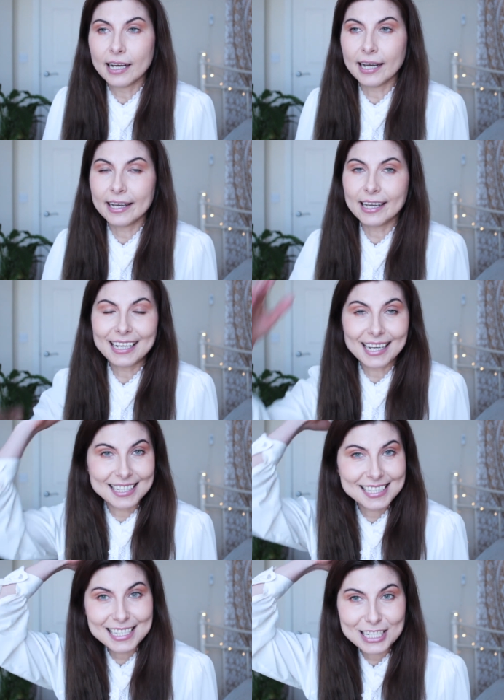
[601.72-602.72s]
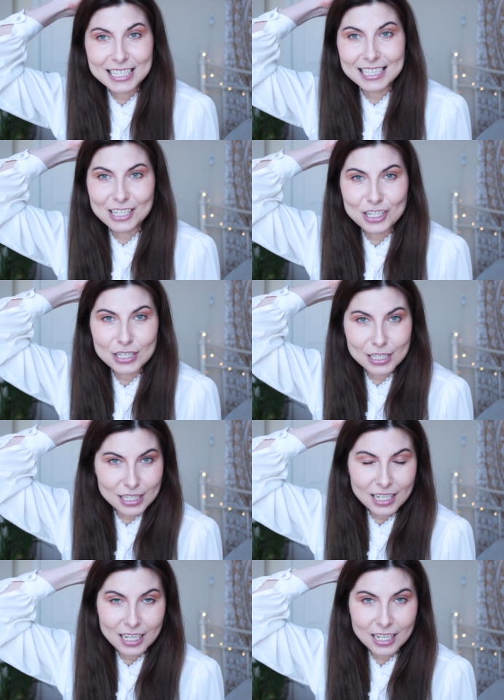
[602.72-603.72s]
uh, I had stitch,
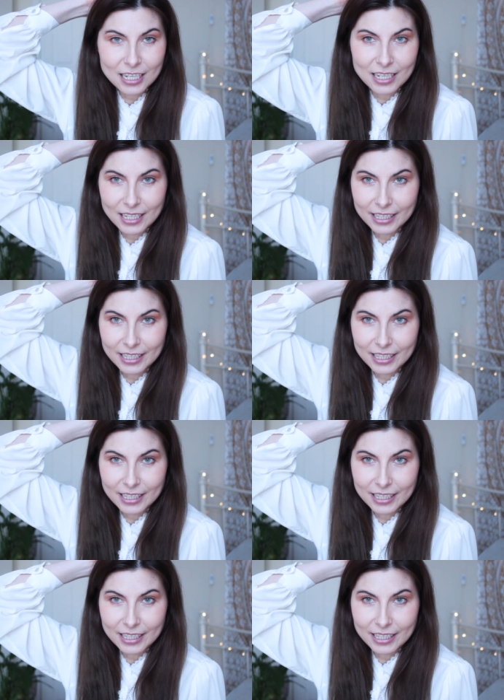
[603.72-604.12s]
stitches uh,